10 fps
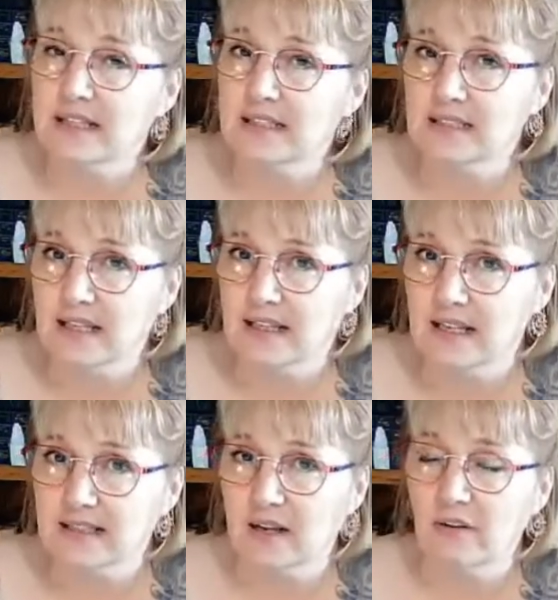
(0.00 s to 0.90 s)
tend to send
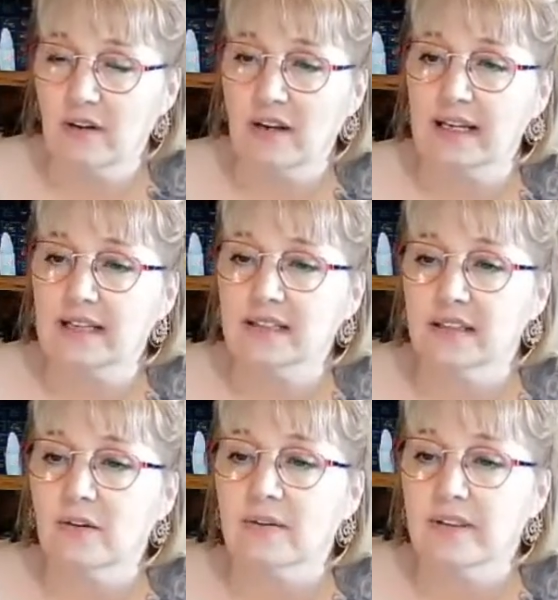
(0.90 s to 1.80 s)
theirs out early,
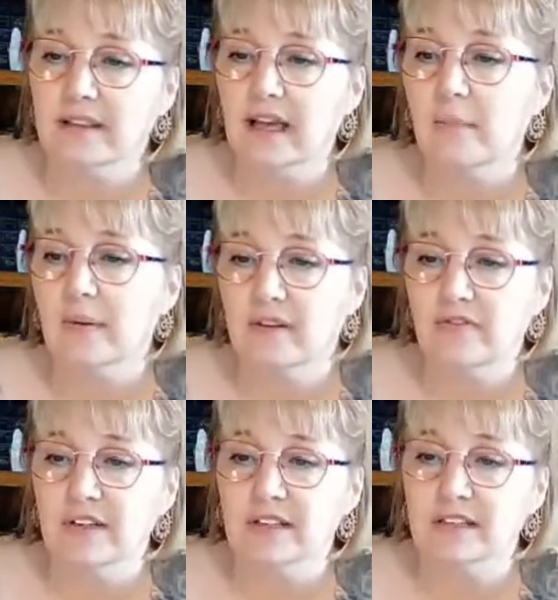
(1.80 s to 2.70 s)
so that'll be
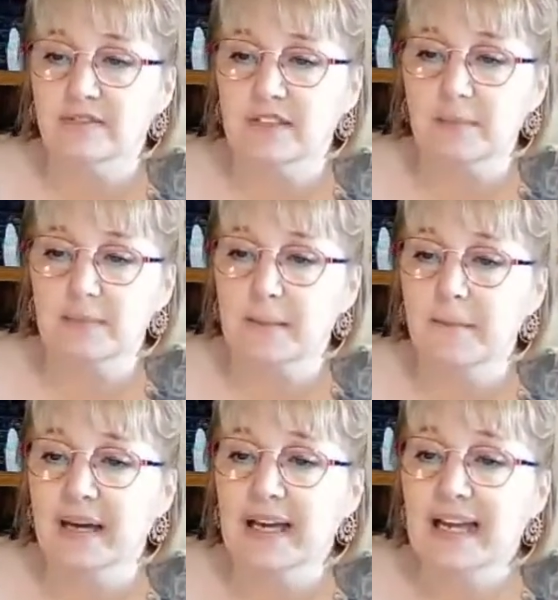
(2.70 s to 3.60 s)
the 1st of
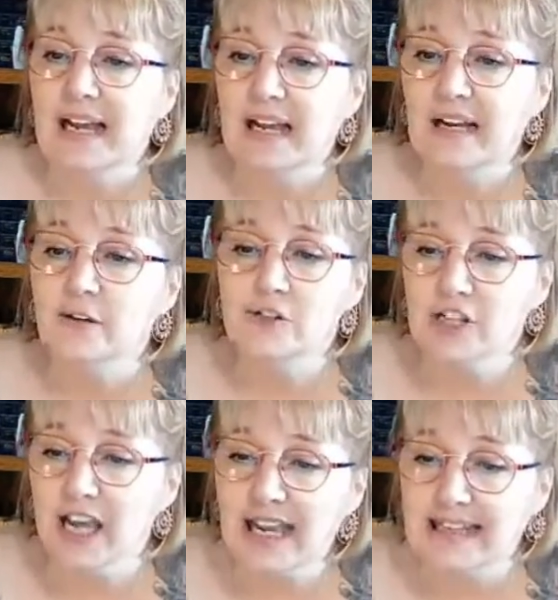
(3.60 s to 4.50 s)
September. Hello,
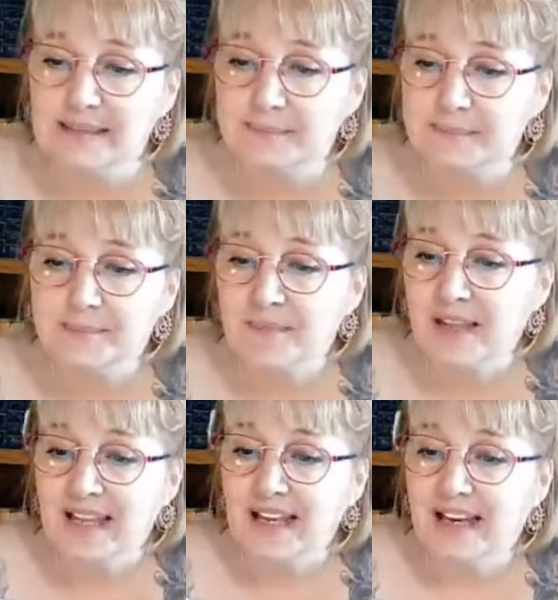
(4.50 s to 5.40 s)
Jane.
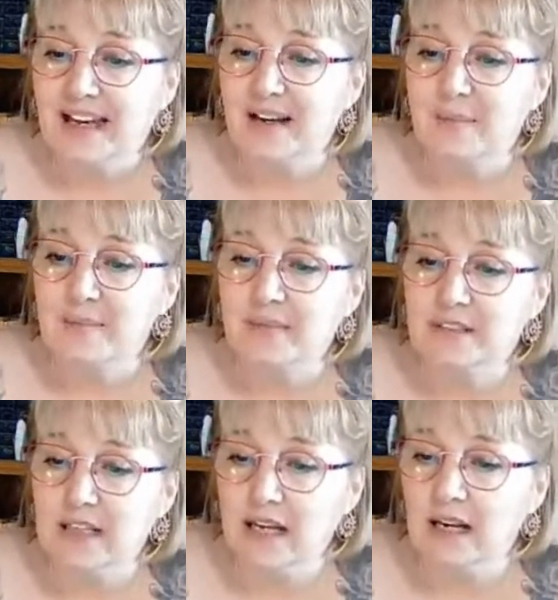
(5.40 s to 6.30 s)

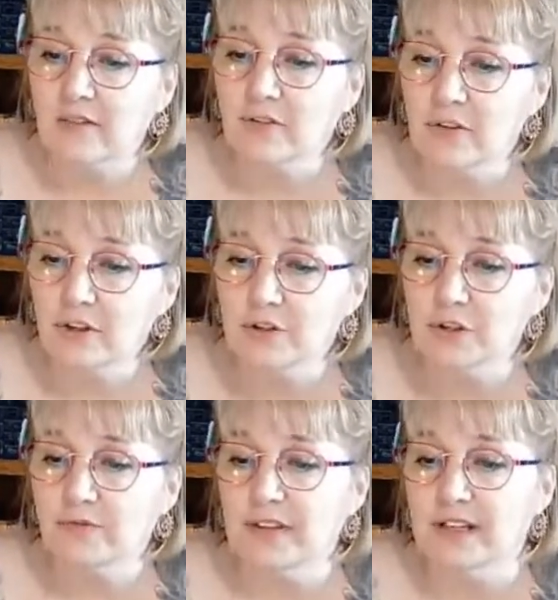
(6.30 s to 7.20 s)
Jane, love your
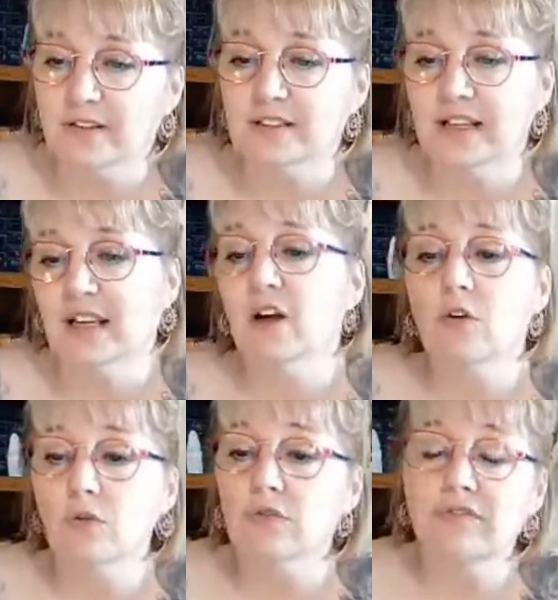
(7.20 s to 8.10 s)
YouTube videos. Thank you.
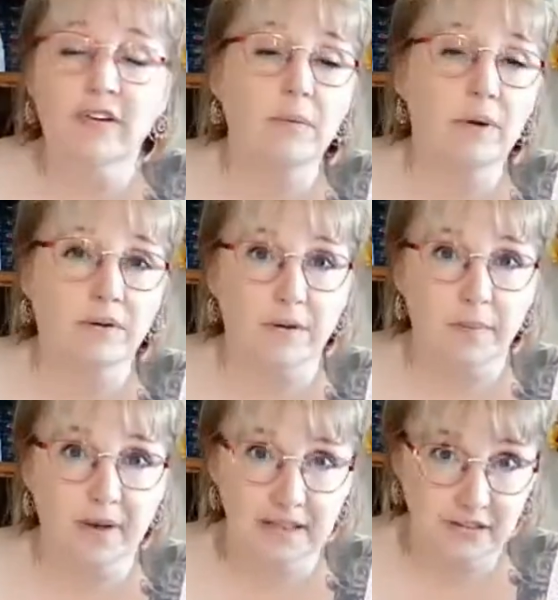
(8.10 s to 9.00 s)
Oh, you're very
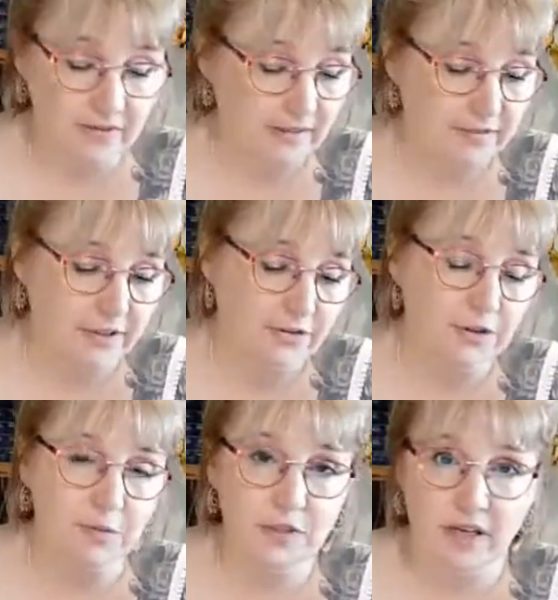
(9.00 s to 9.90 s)
welcome. I do have a
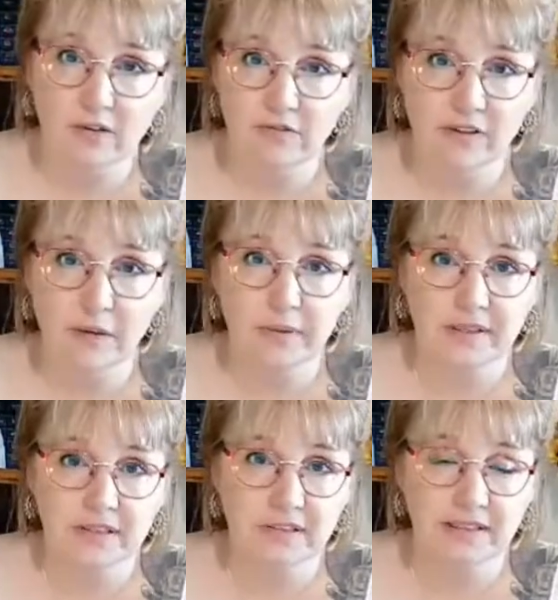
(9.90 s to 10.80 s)
YouTube channel for anyone
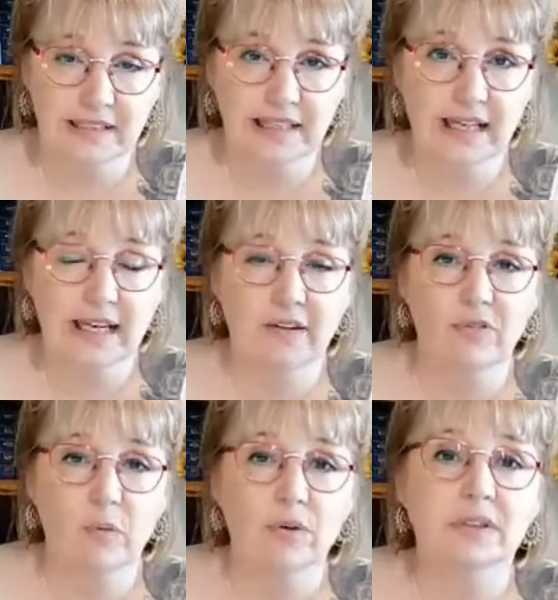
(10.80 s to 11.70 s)
that's not seen it. And
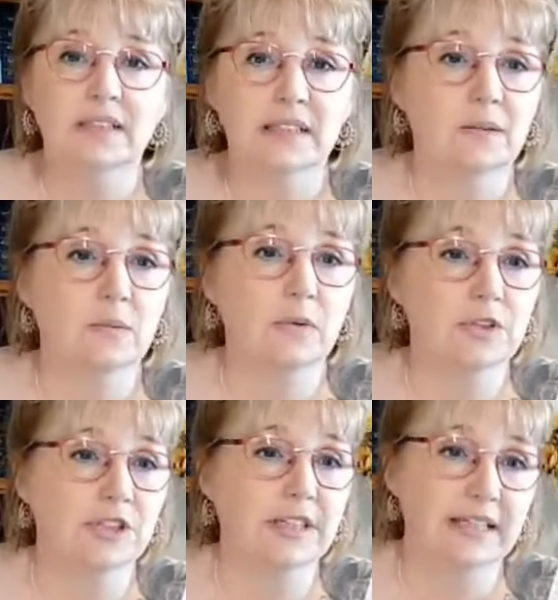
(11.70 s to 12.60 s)
if you want to
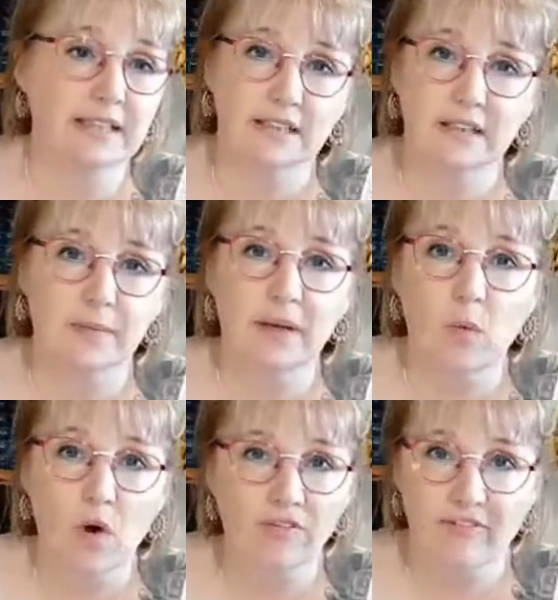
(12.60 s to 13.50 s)
watch and listen to me
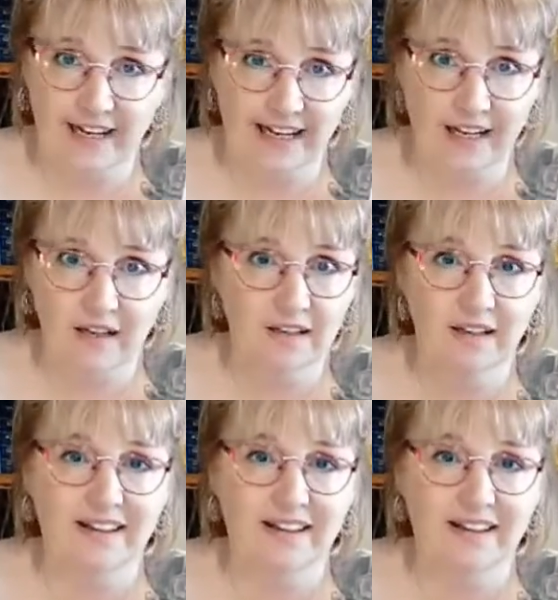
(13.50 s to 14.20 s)
waffling